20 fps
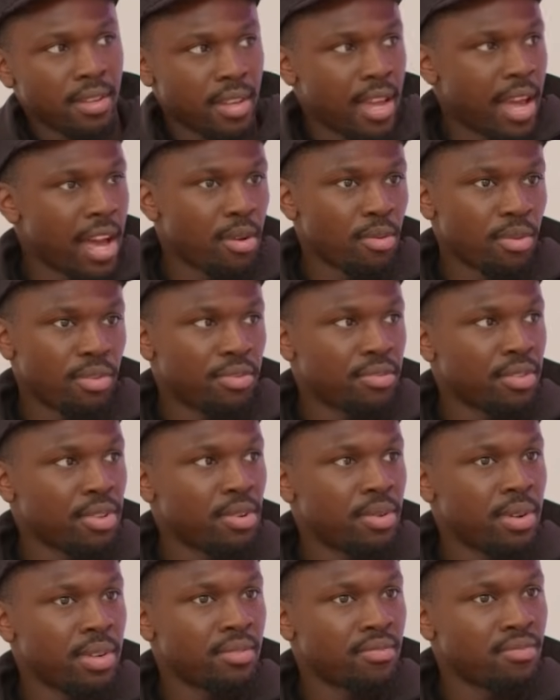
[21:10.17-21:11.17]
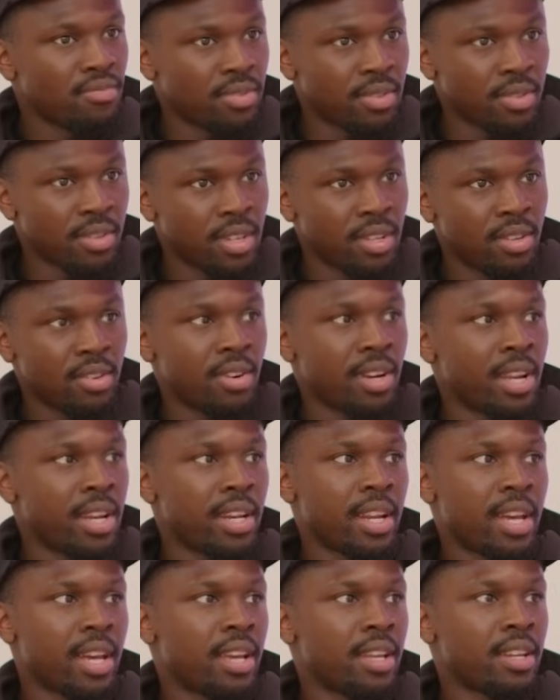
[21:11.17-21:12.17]
how we feel, and
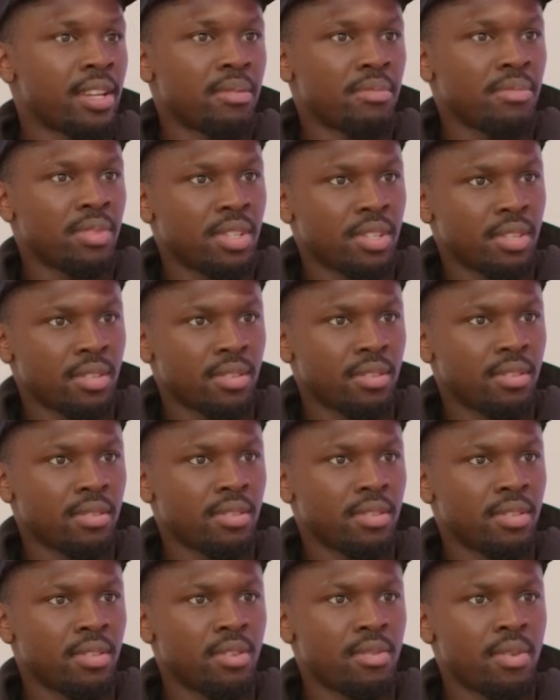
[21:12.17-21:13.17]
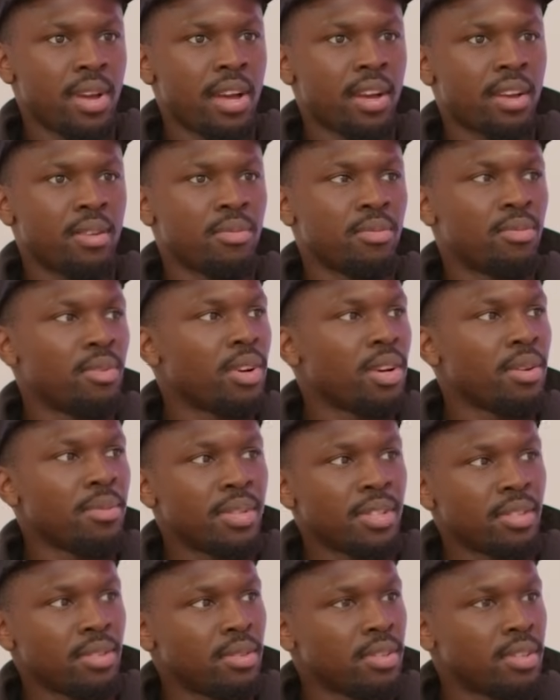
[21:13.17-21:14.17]
like that, and then we. What can
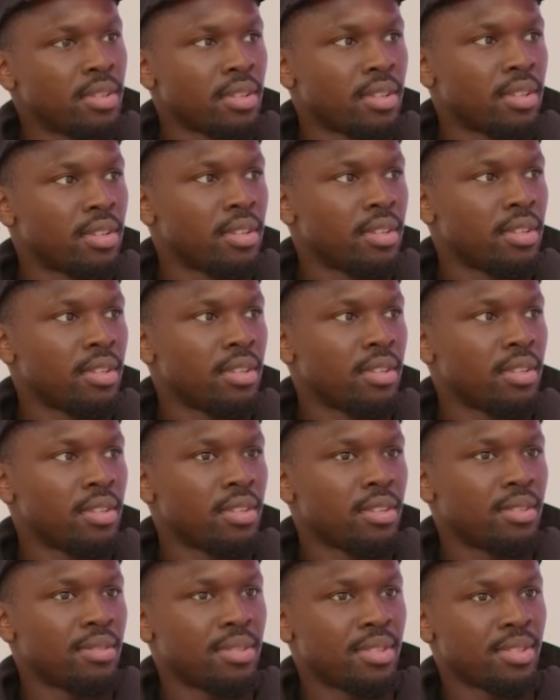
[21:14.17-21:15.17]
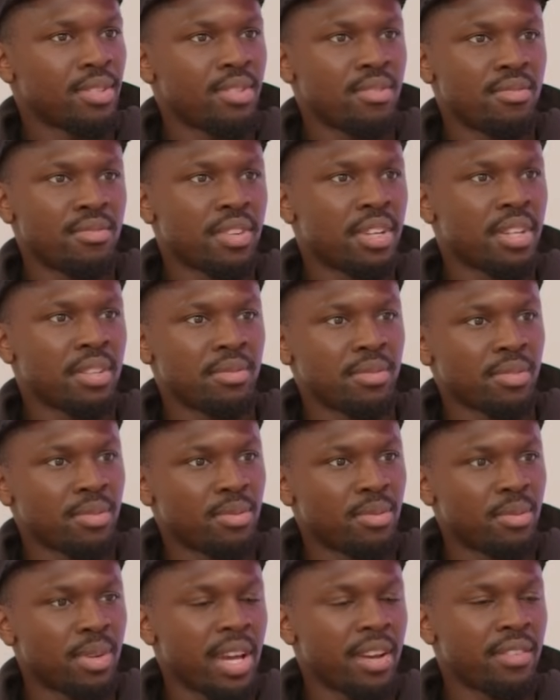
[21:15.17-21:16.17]
we do to resolve it? And
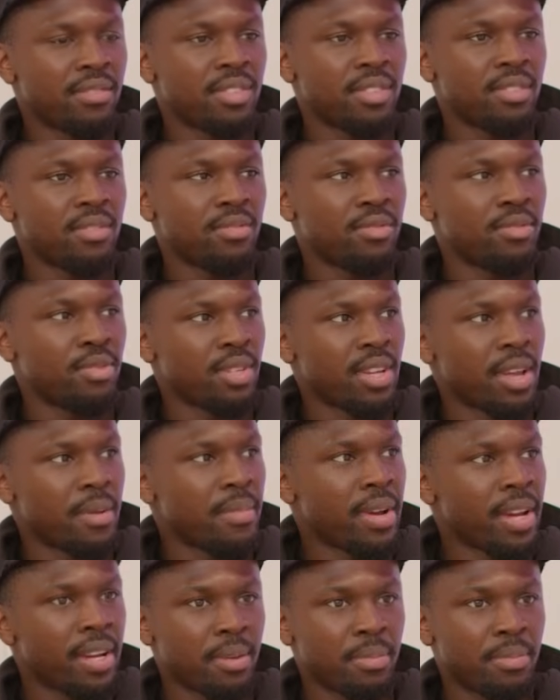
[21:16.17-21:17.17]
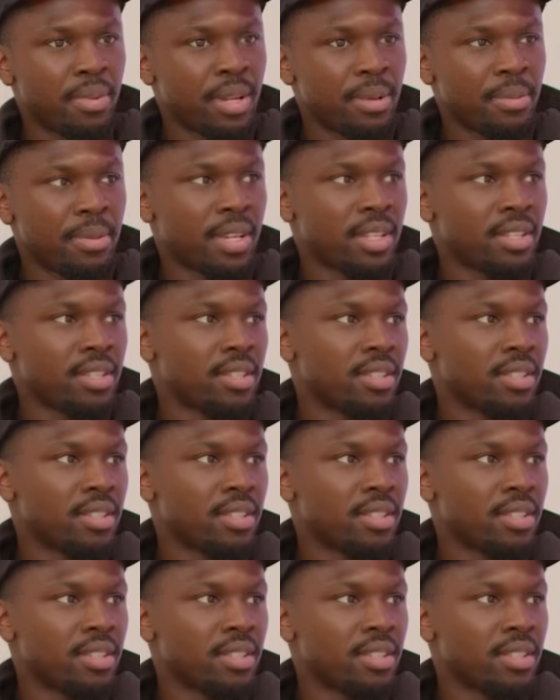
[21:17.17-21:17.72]
we have food at mine and play PlayStation.